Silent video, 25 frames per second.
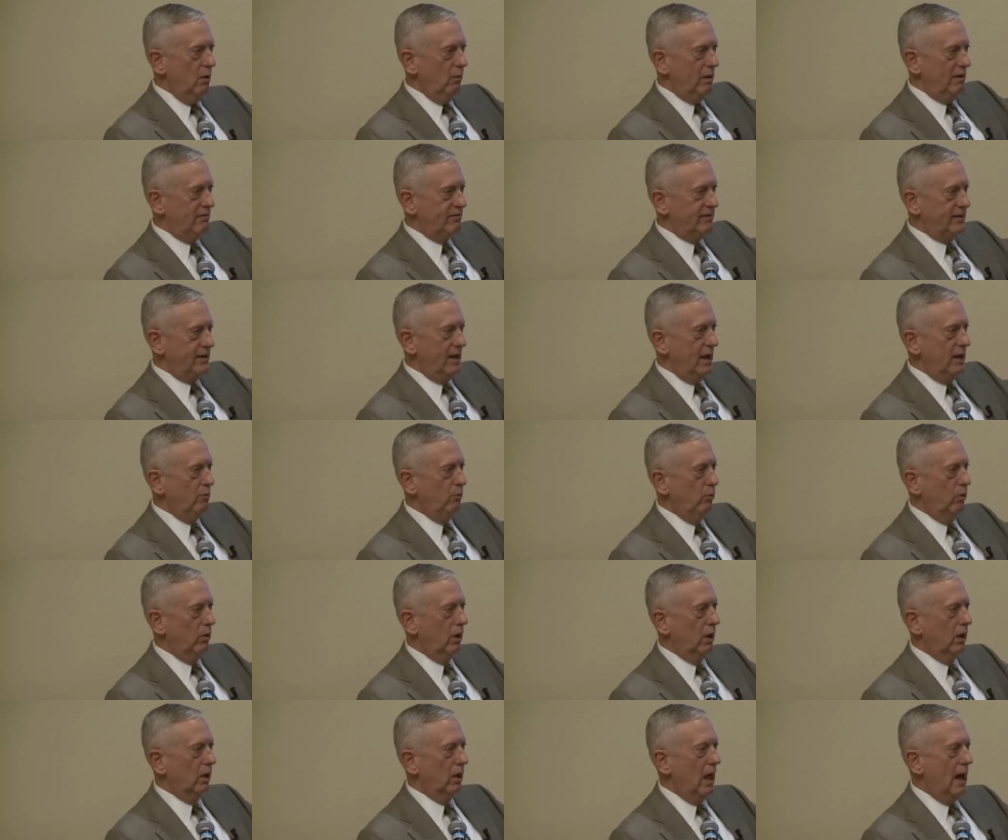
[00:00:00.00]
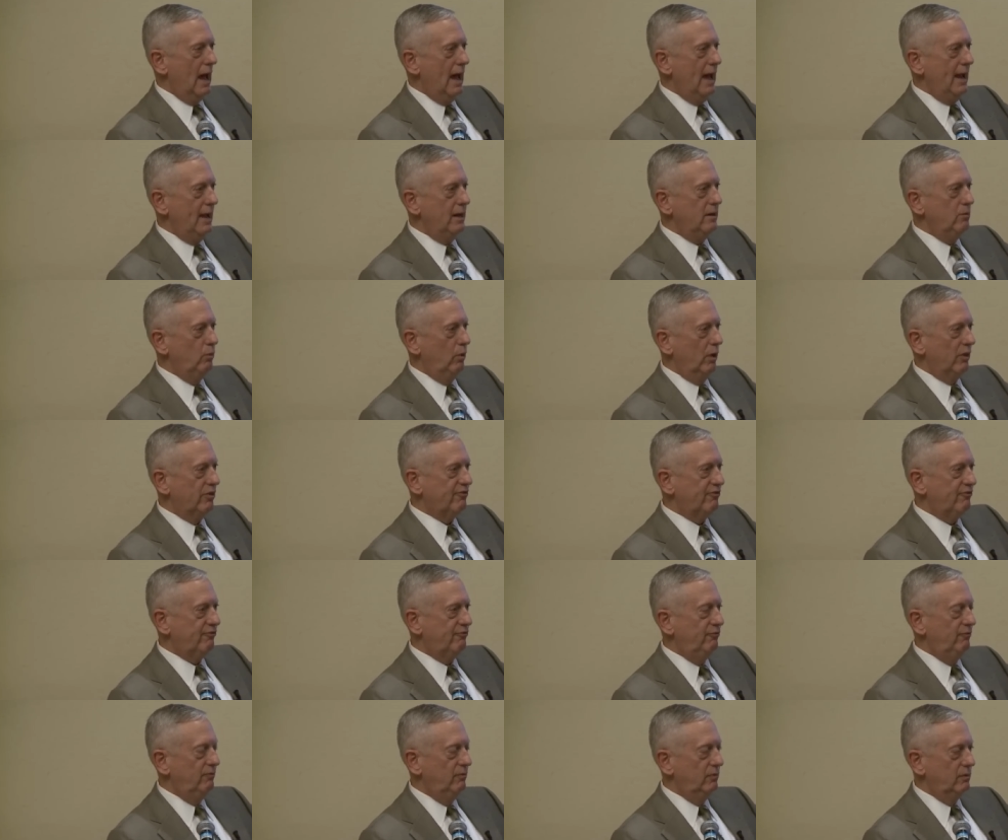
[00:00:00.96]
We've said we're allied with
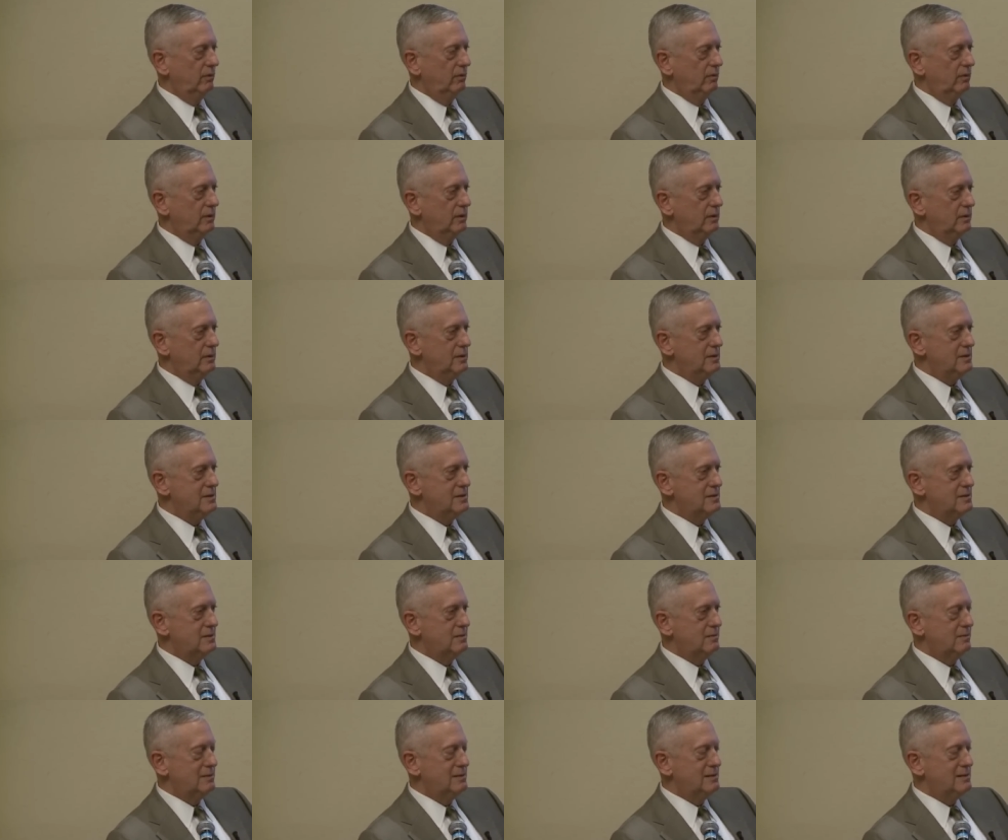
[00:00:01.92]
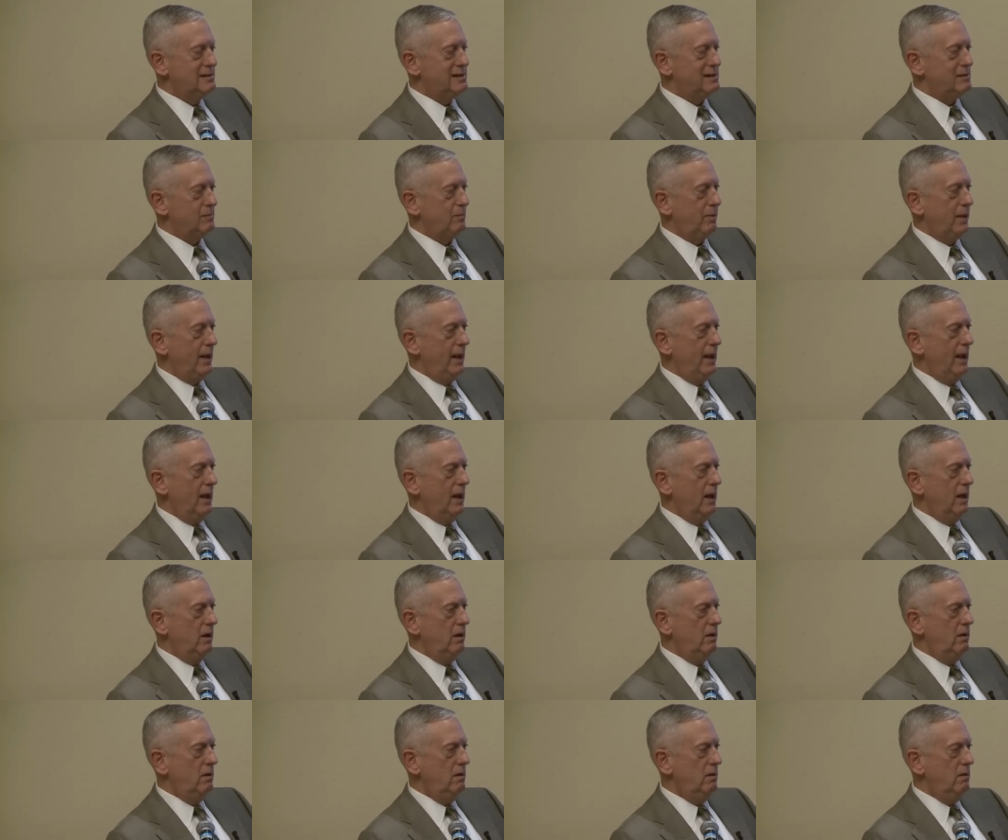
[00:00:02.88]

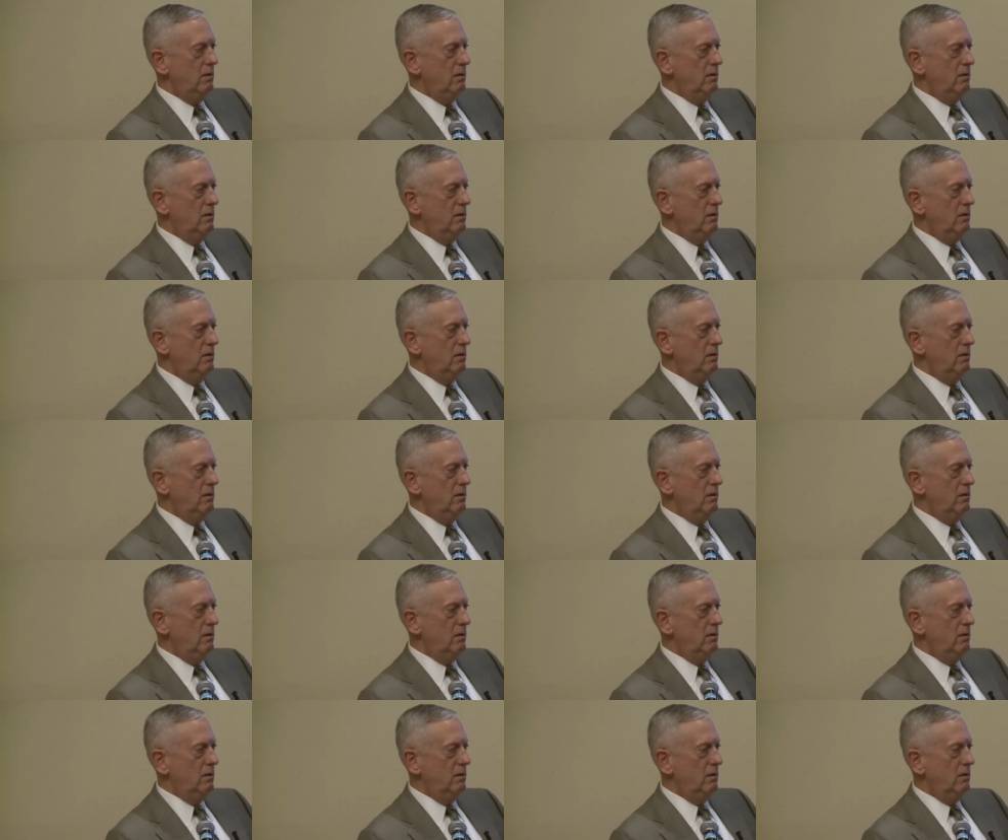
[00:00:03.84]
Japan,